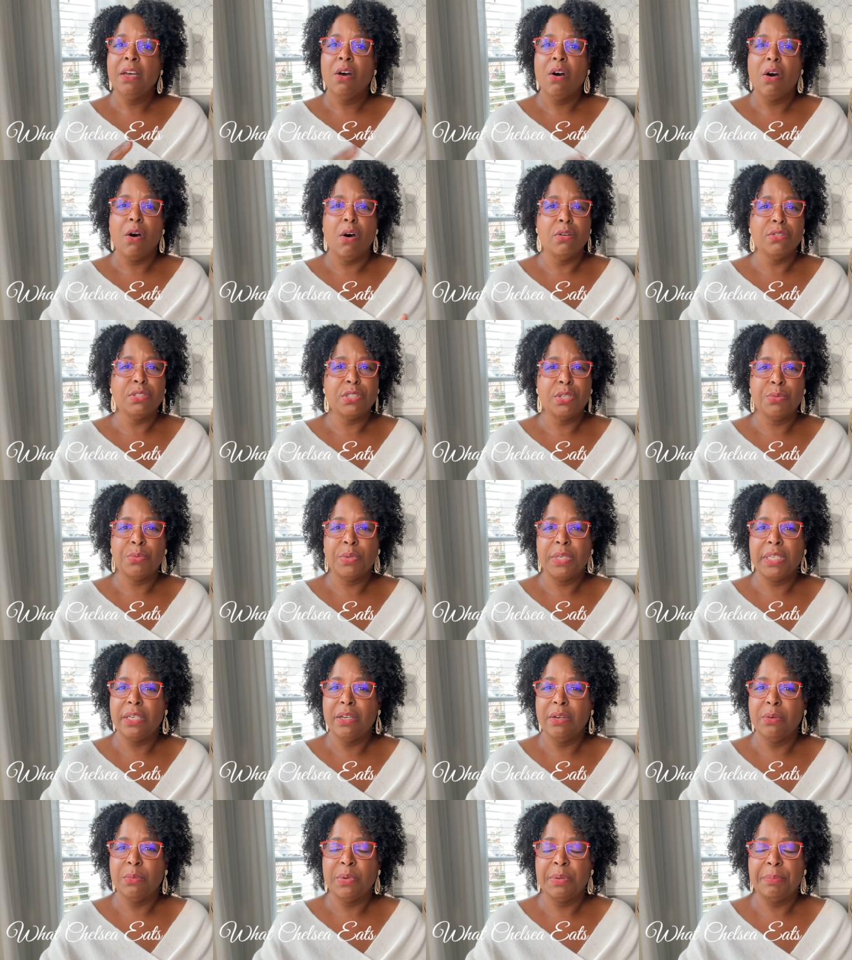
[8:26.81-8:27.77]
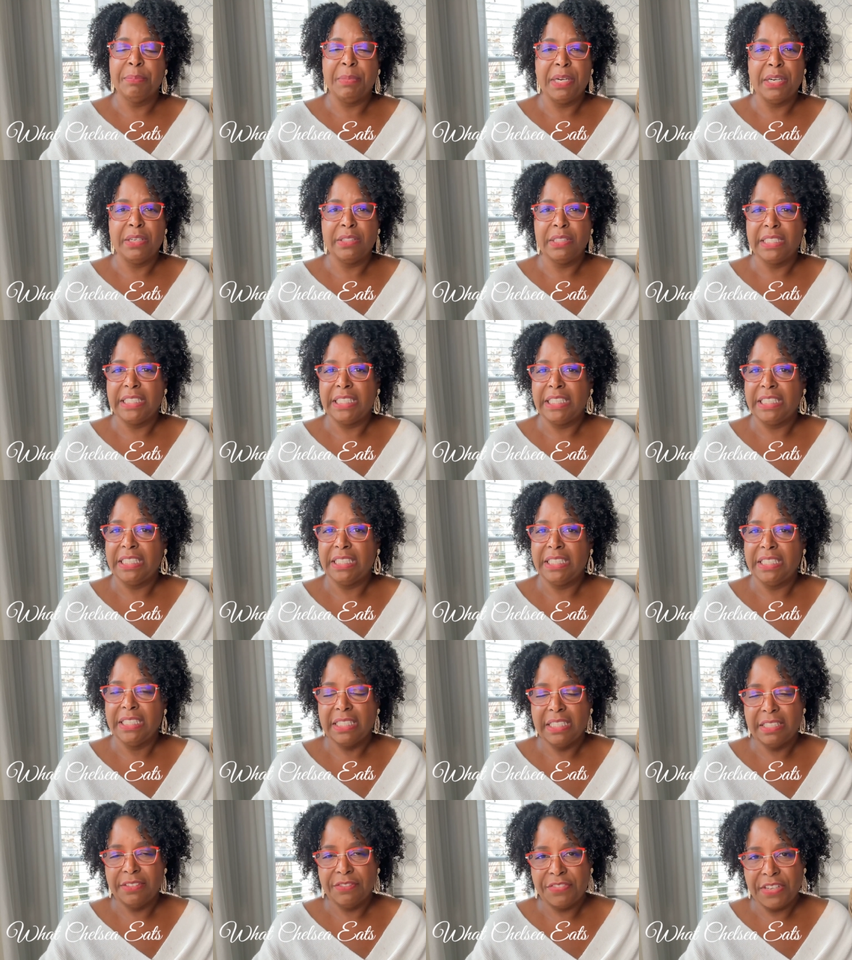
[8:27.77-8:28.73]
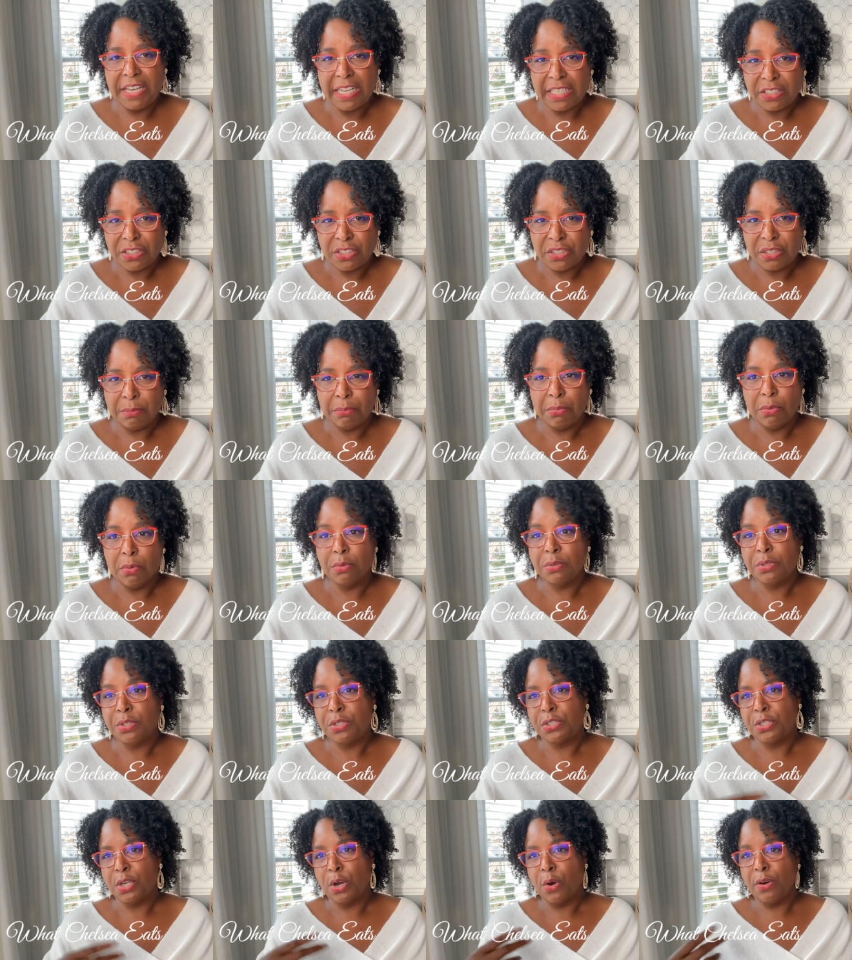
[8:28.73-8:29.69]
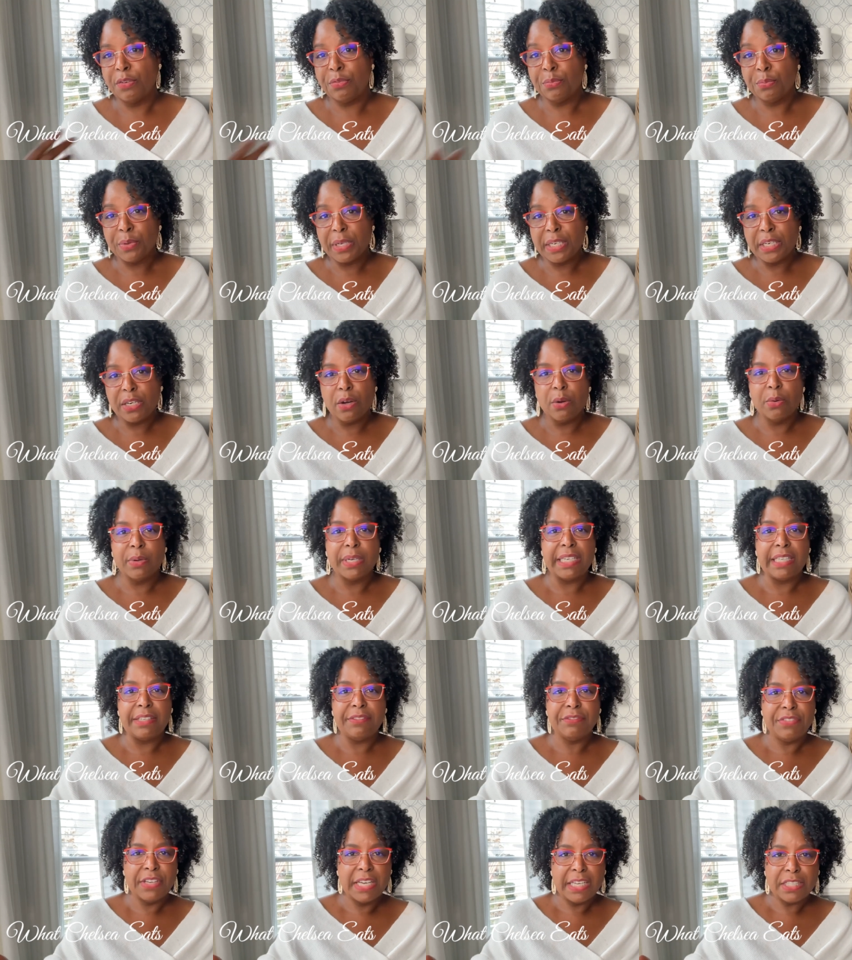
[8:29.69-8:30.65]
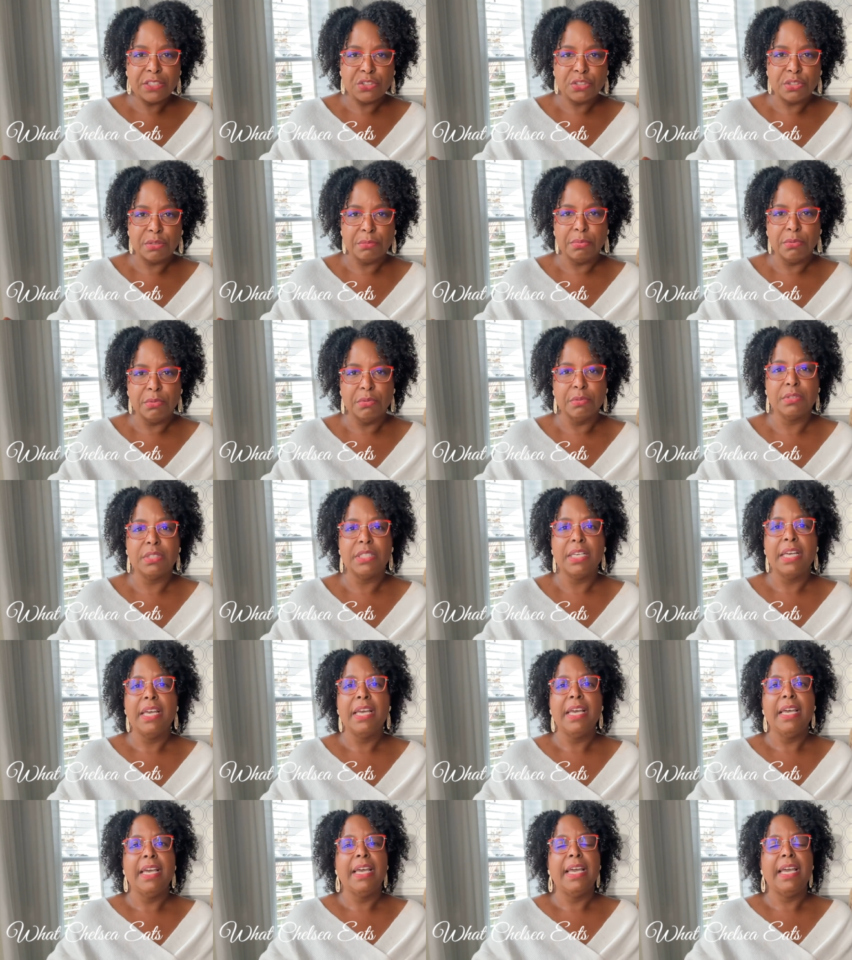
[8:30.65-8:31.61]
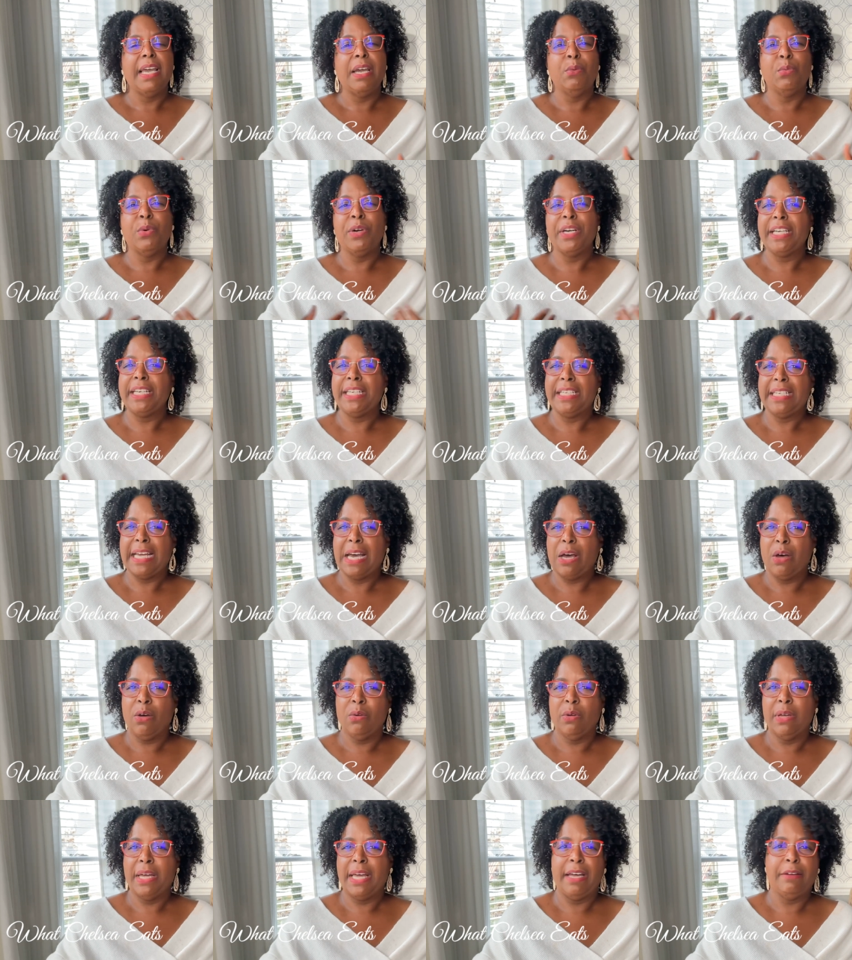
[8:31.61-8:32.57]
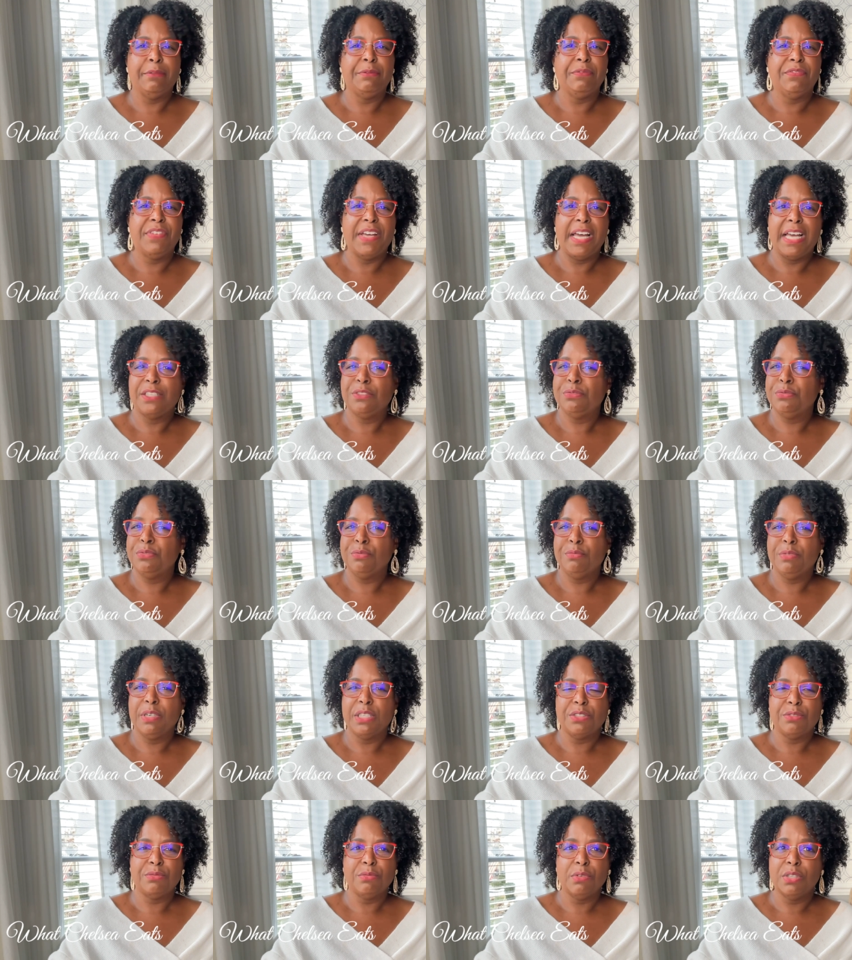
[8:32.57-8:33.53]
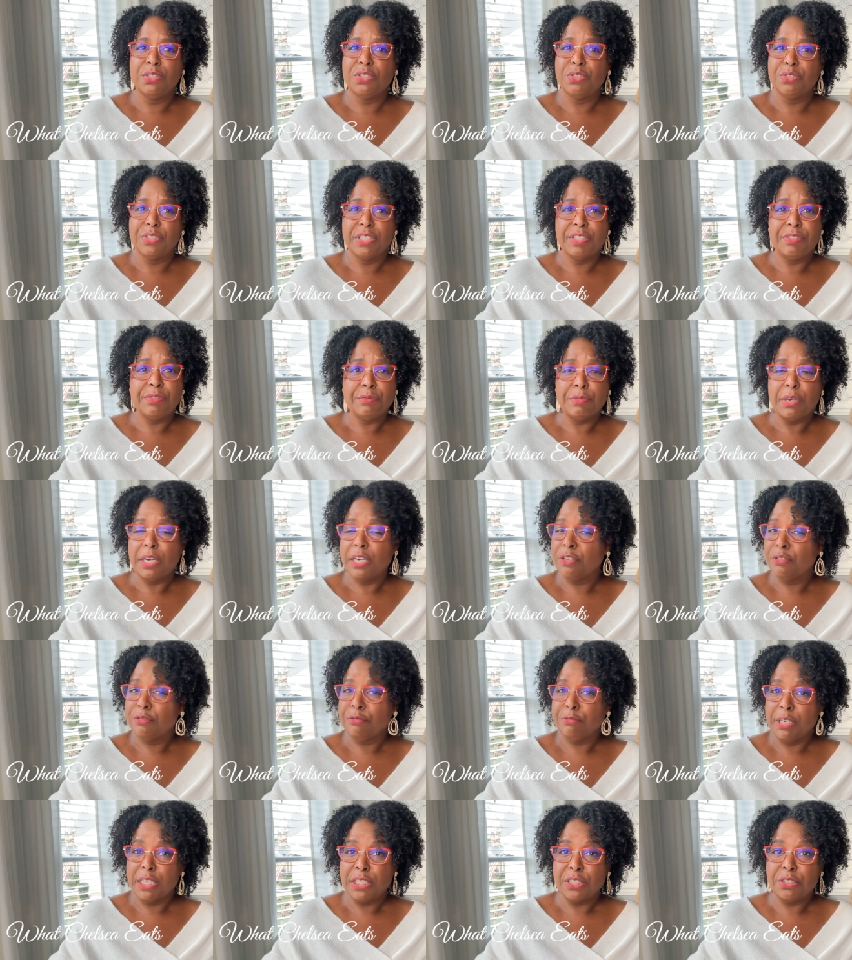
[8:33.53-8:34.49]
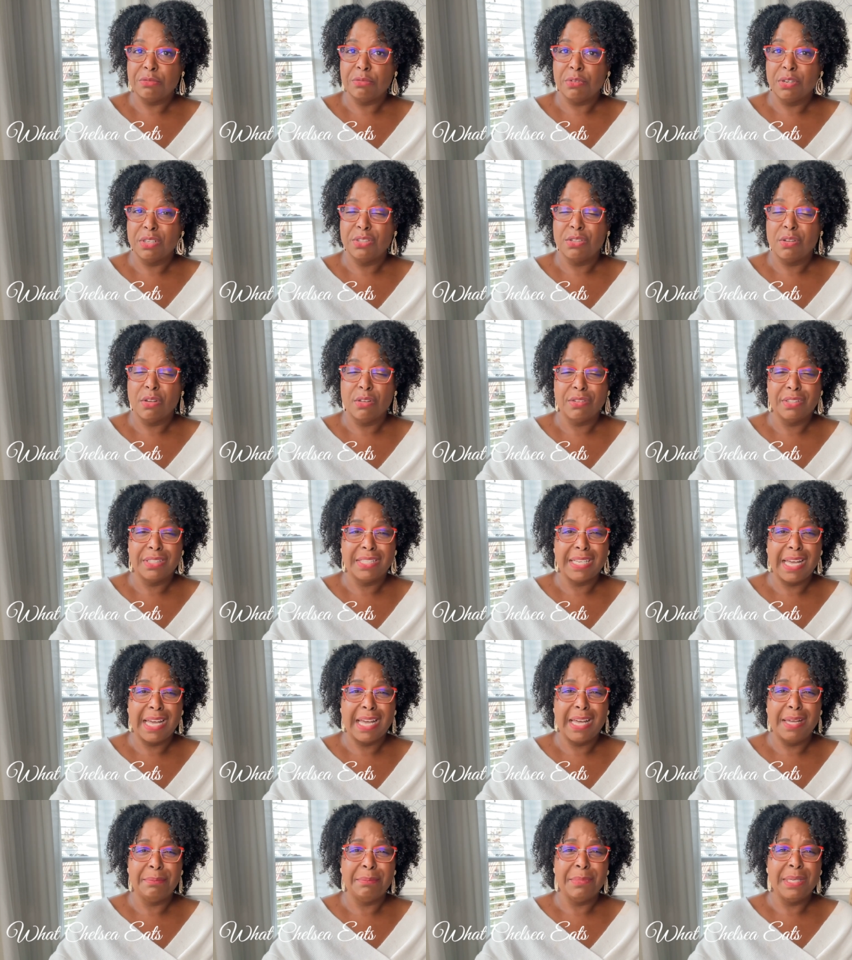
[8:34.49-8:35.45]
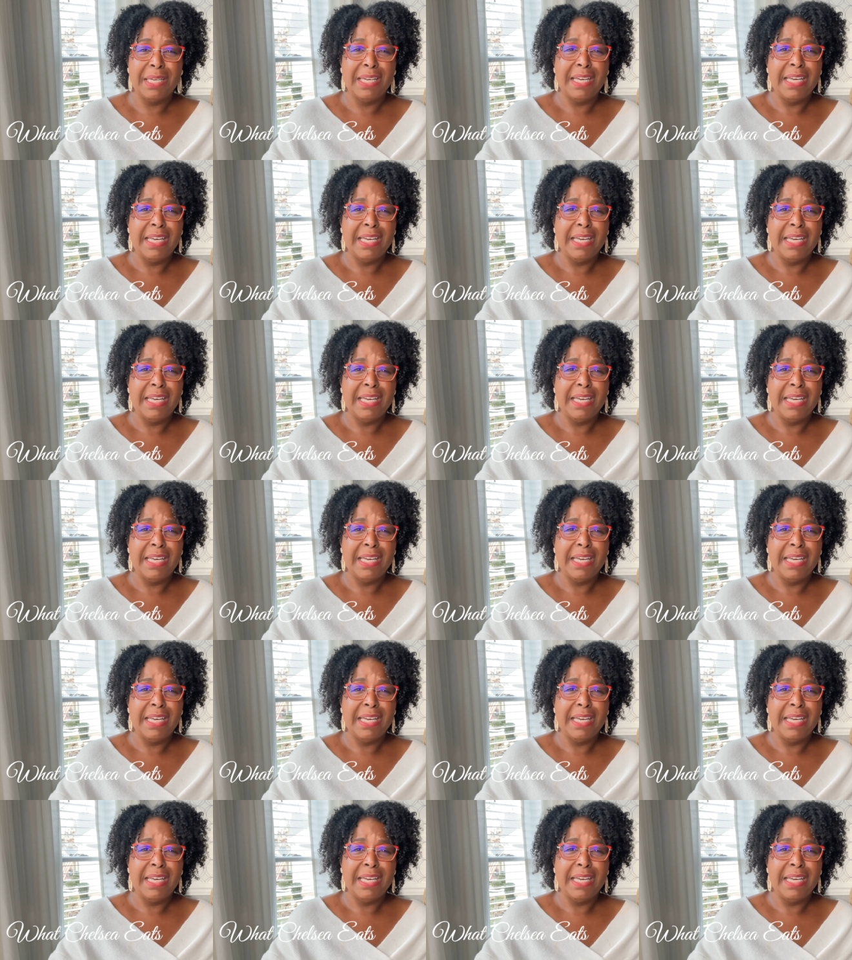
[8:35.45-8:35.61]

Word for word: Also, we don't we barely eat any vegetables. So if we don't eat vegetables and we're eating out at fast food restaurants or even regular restaurants all the time,